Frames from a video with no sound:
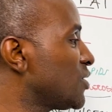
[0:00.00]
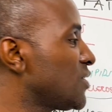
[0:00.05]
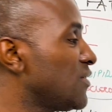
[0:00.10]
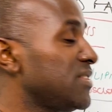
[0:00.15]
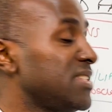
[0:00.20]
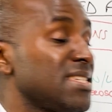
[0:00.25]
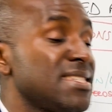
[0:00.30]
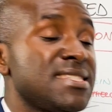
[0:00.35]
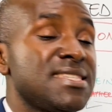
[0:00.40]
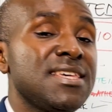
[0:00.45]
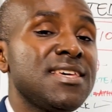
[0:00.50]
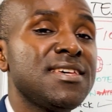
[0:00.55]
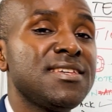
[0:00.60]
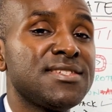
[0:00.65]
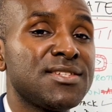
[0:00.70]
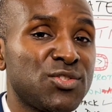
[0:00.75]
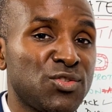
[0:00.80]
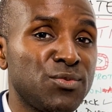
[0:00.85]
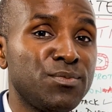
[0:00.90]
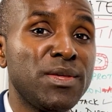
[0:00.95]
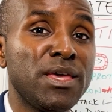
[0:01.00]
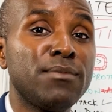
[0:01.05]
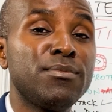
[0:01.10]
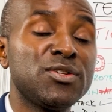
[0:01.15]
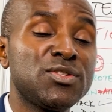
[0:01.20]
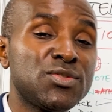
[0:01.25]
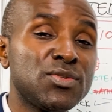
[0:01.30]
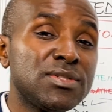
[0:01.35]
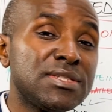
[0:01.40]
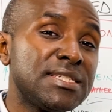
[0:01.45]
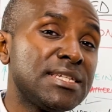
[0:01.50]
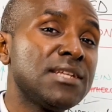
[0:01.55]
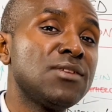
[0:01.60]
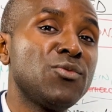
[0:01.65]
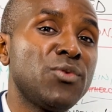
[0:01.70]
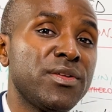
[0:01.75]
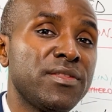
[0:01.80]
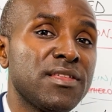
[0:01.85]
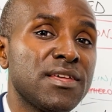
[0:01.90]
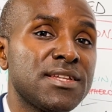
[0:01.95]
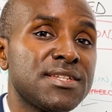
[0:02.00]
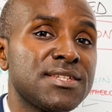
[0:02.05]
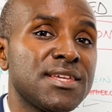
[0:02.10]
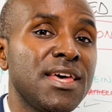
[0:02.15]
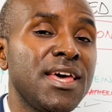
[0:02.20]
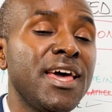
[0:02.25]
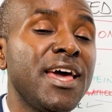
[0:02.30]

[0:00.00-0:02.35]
of disease to be able to deal with it.